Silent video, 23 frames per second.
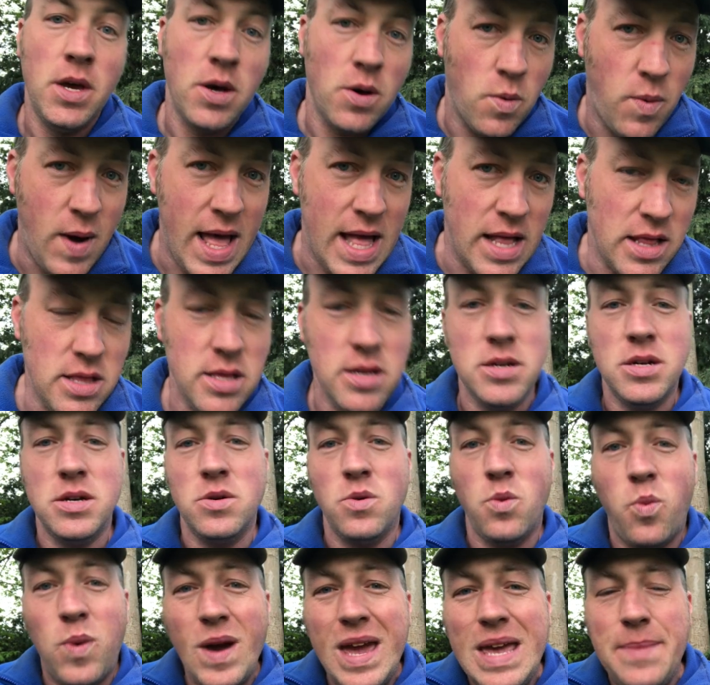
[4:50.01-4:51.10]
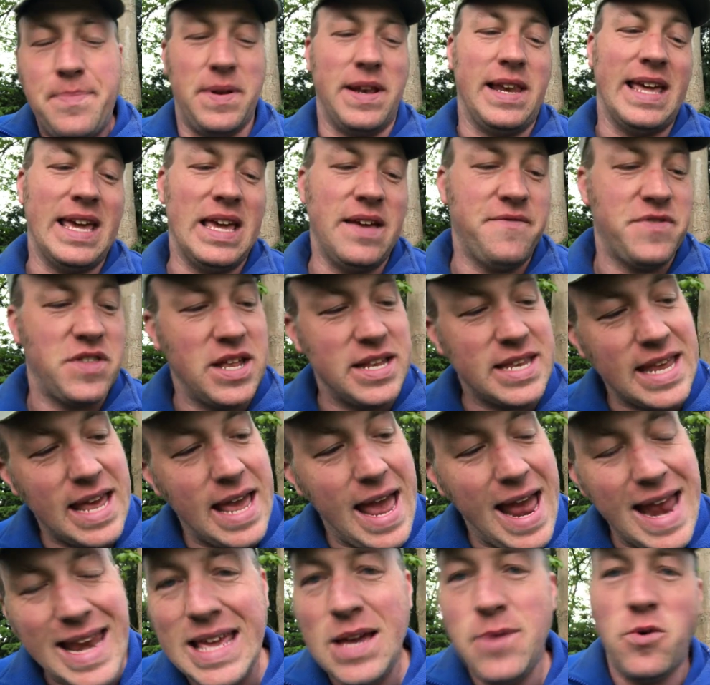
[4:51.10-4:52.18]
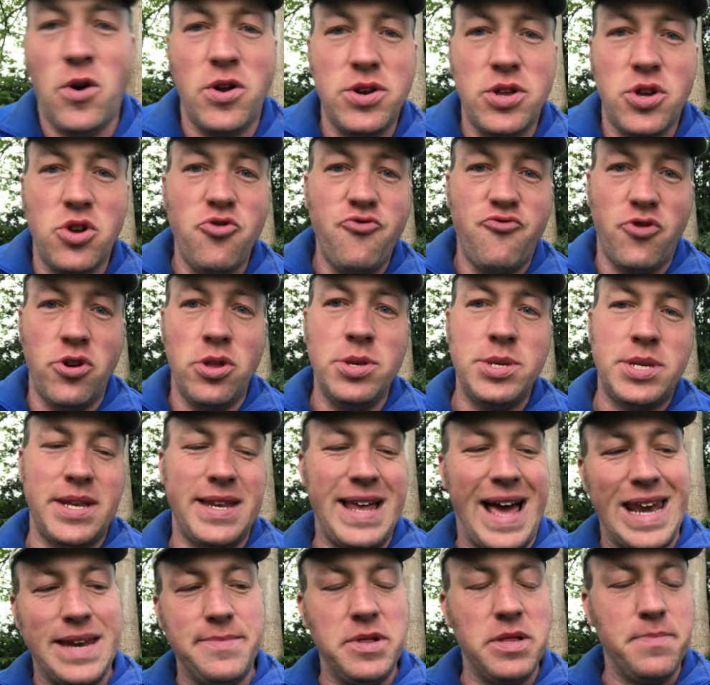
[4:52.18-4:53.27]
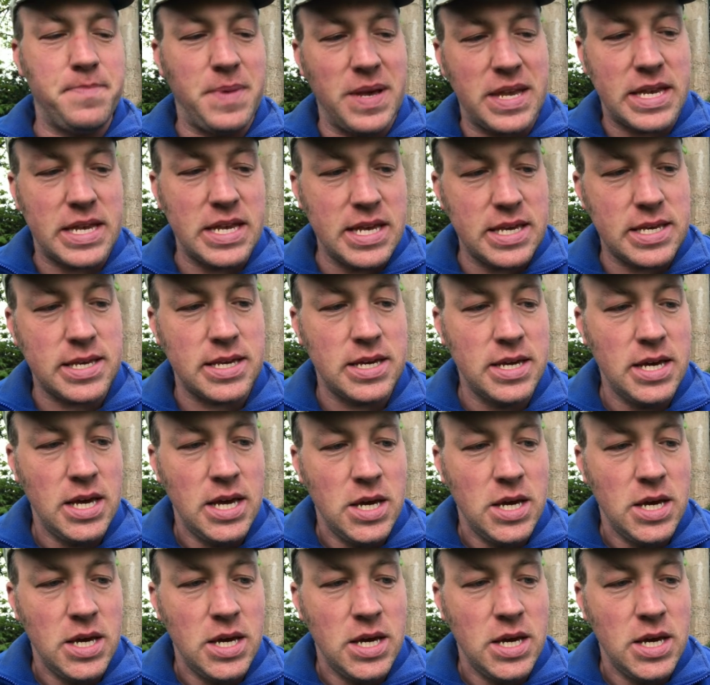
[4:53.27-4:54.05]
Well, we believe that anyone who runs an animal business